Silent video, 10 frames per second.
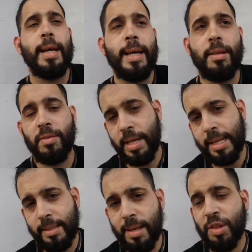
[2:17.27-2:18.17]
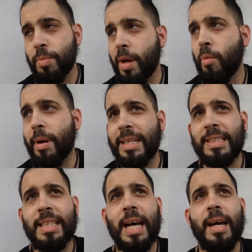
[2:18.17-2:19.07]
it yes it is metal but
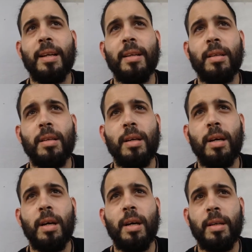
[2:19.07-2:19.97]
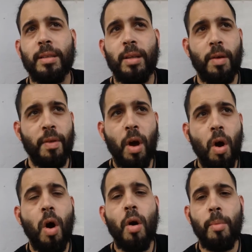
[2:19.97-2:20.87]
it's not uh, the
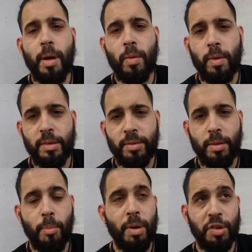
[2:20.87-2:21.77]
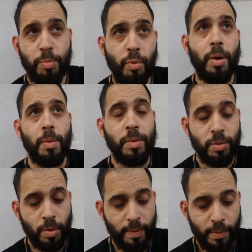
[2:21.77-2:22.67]
hard metal. It's it's brittle.
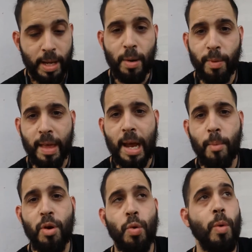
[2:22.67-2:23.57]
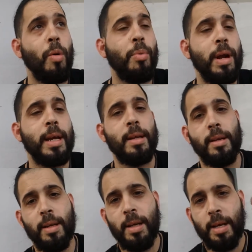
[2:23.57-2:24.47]
So if you hit it with a hammer, you will break it.
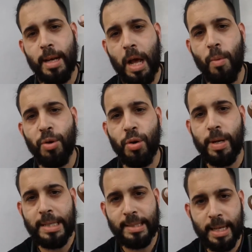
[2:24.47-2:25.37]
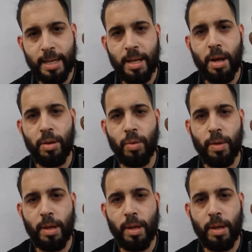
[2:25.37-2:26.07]
I will show you in a second how to do